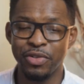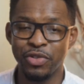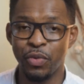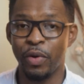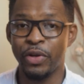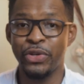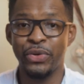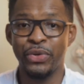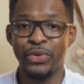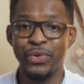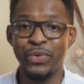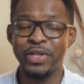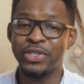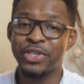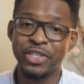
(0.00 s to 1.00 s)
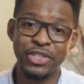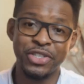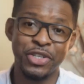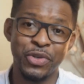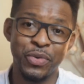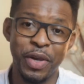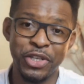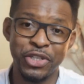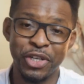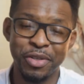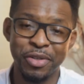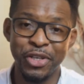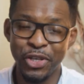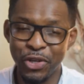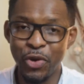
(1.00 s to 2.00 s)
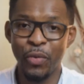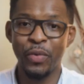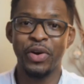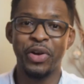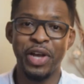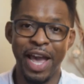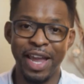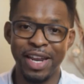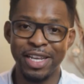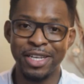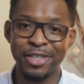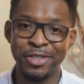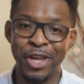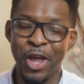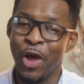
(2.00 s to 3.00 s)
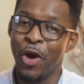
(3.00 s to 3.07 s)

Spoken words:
So what do you do in such a situation? You know, we're Guyanese.